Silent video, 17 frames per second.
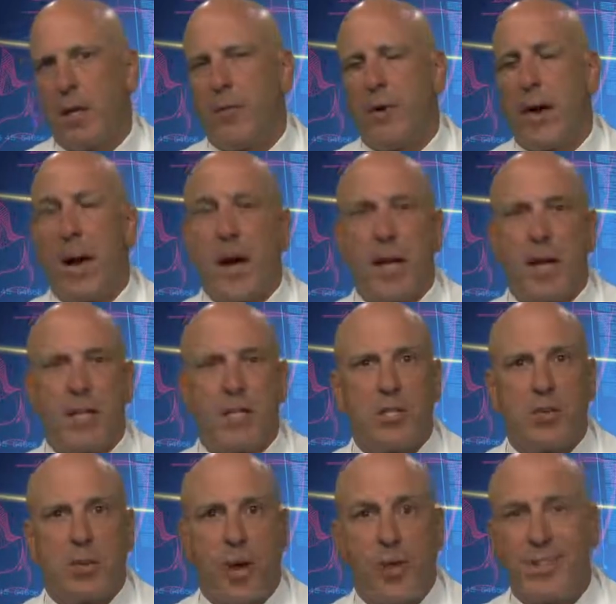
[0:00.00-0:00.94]
of a
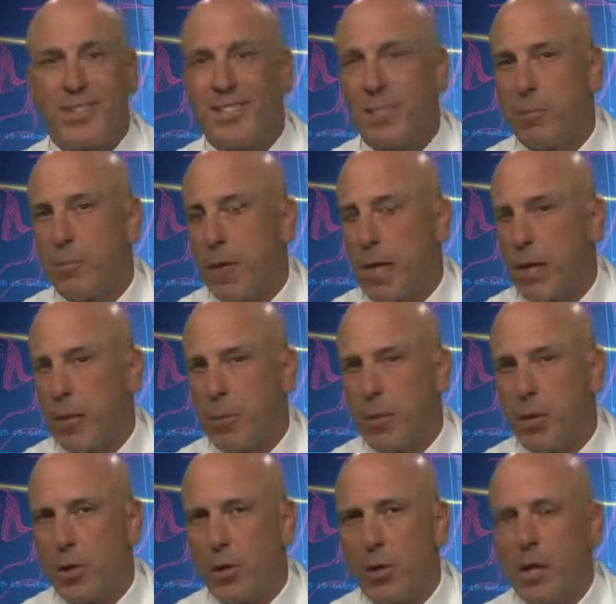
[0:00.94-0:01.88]
high-strength,
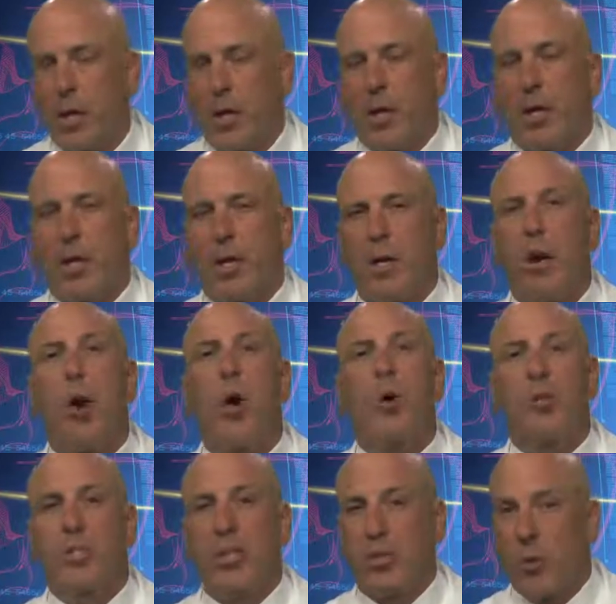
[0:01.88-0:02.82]
cementable,
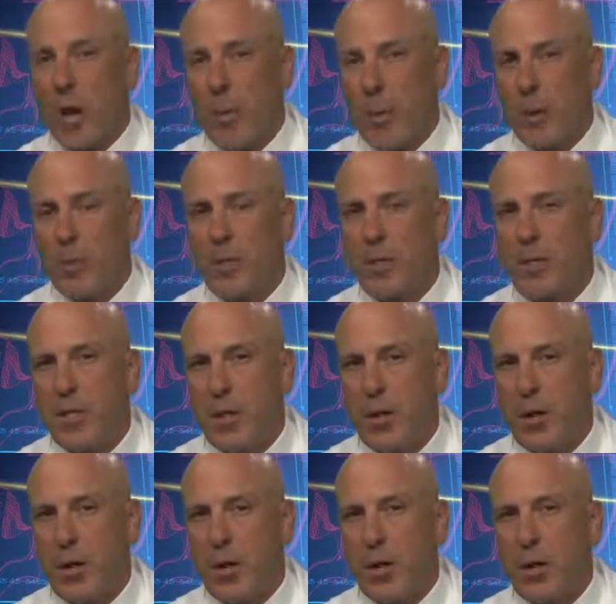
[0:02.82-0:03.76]
all-ceramic
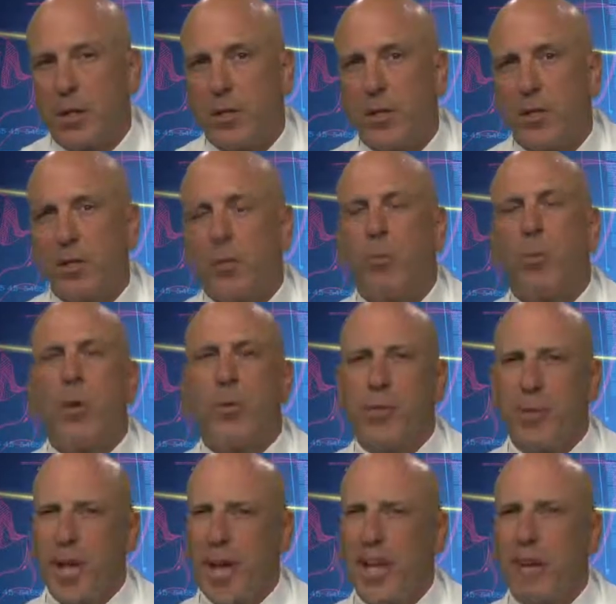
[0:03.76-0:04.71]
material. And they're
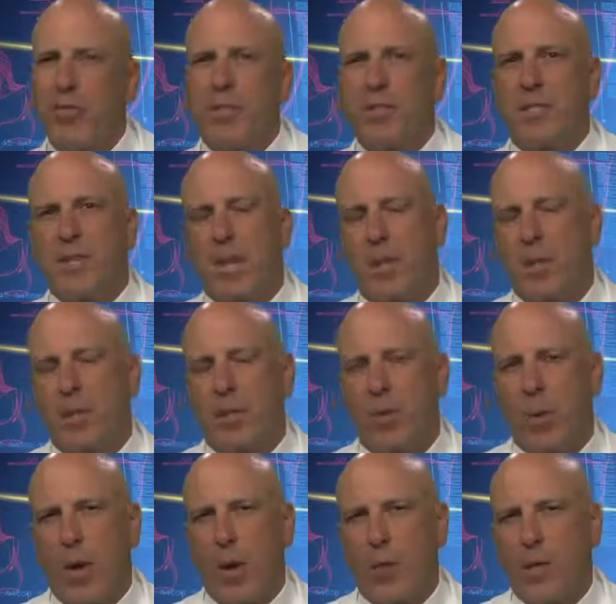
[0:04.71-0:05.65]
both kind of the same in
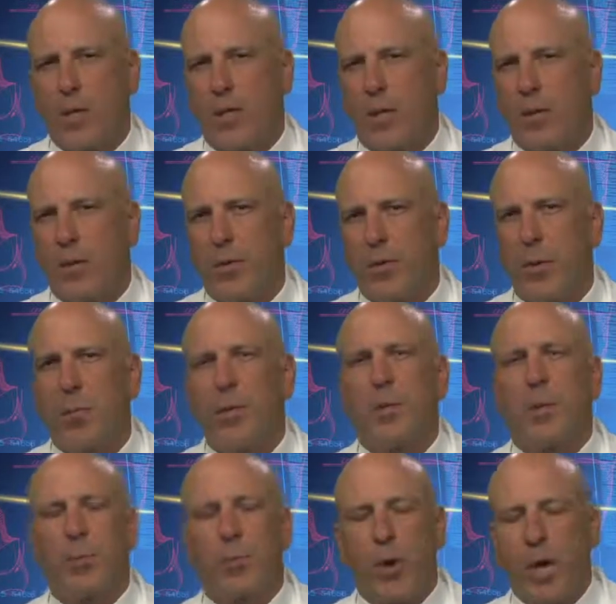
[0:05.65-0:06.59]
the way we deal with them,
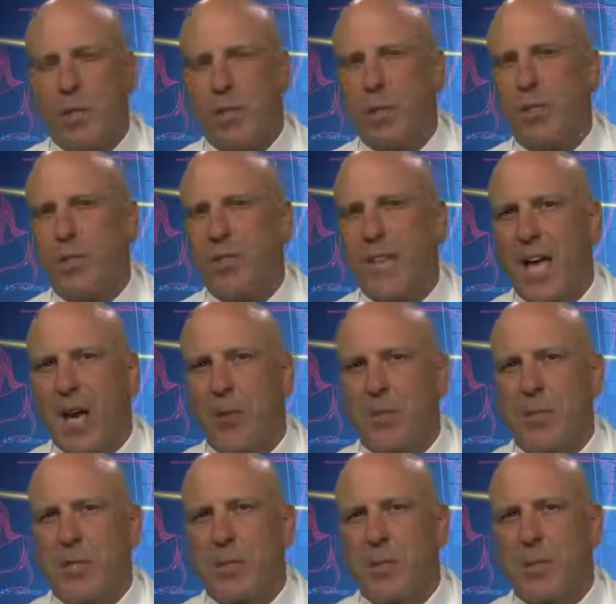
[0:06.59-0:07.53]
but the BruxZir is kind
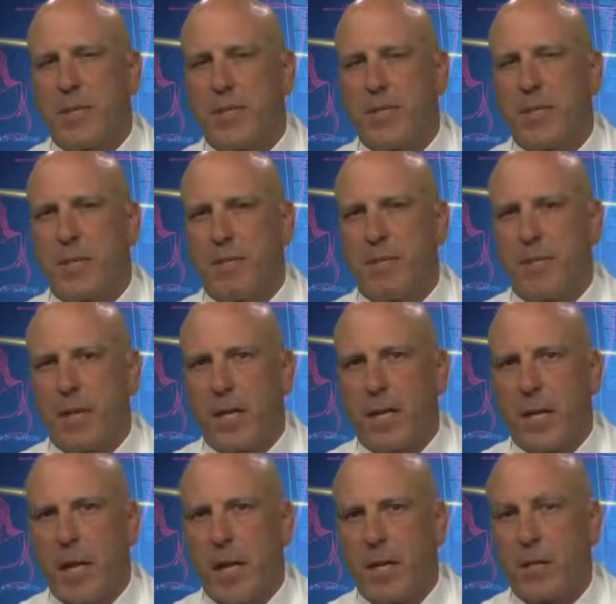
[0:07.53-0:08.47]
of a
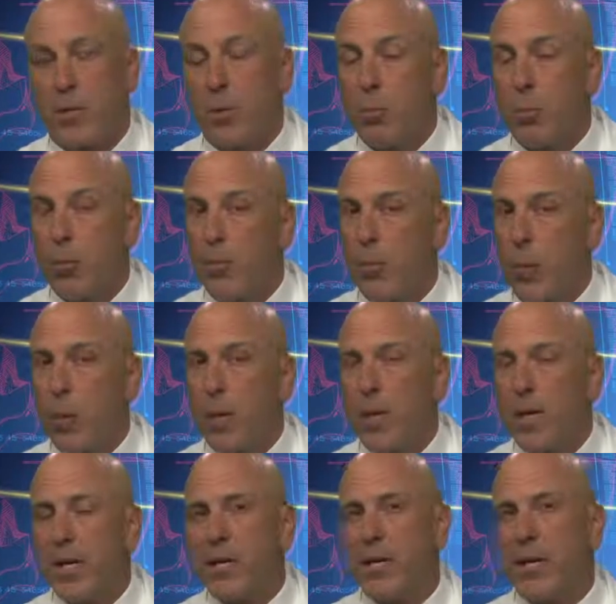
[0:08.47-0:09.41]
specific case. So before
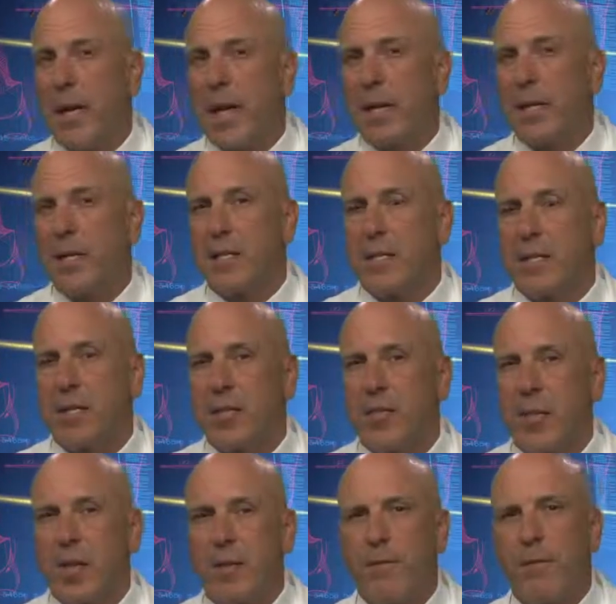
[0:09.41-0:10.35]
we get to that, let's
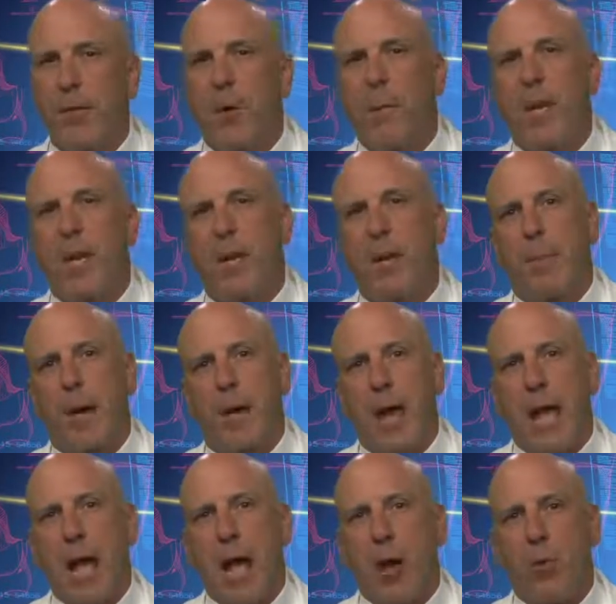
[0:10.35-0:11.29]
think for a minute
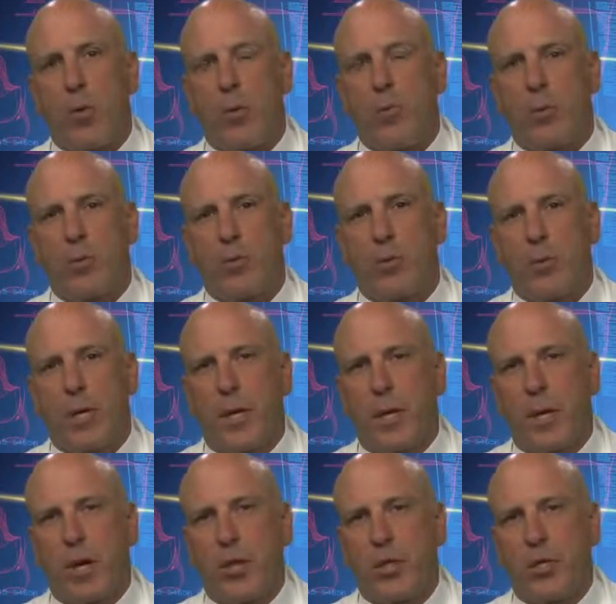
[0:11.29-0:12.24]
about how we've been
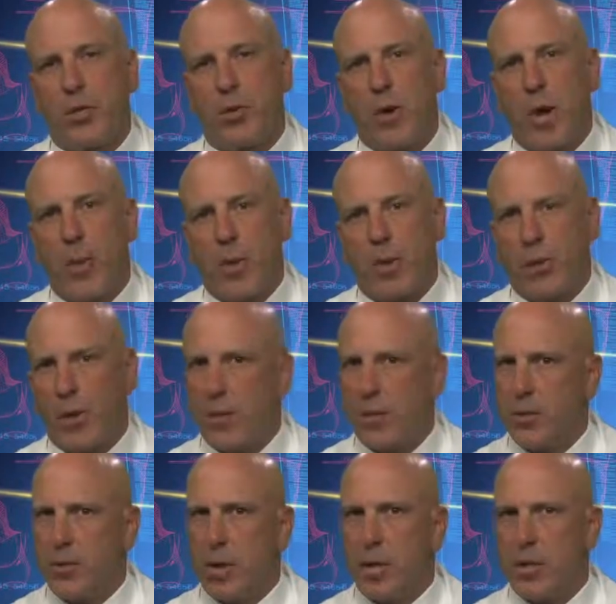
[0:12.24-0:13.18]
treating all-ceramic
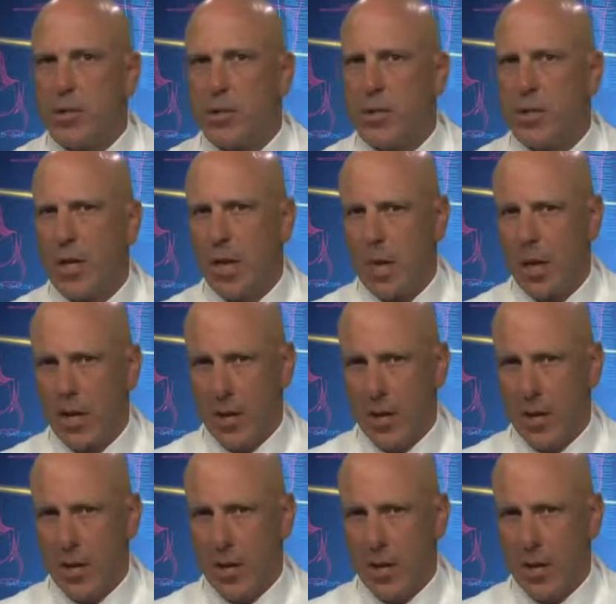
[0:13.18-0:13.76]
restorations,